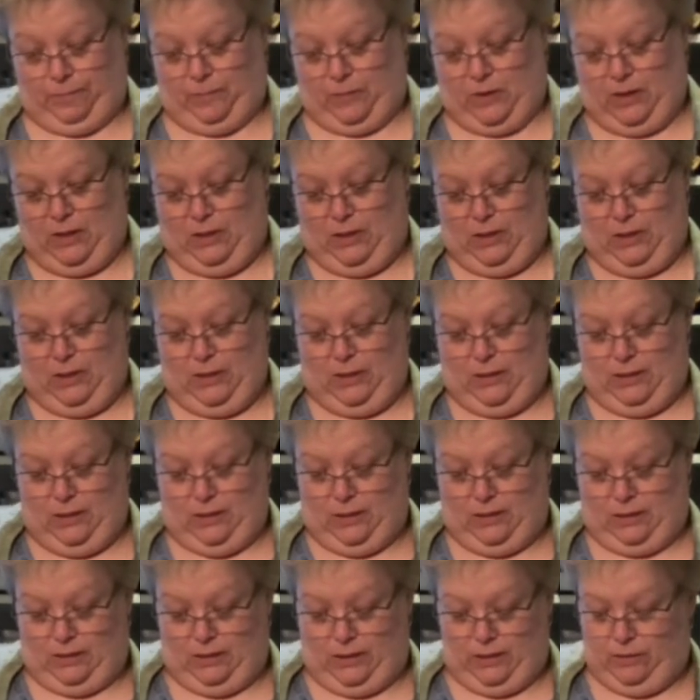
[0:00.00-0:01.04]
And
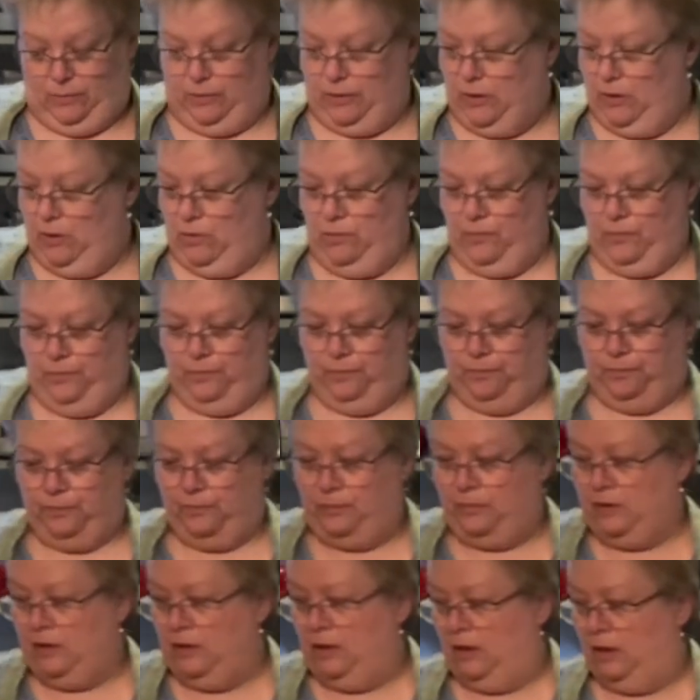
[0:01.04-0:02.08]
there we go.
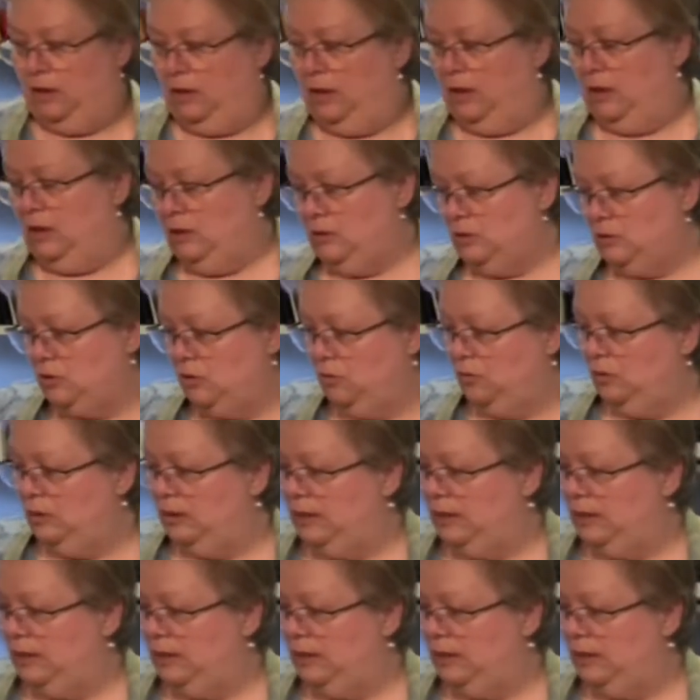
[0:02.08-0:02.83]
So we'll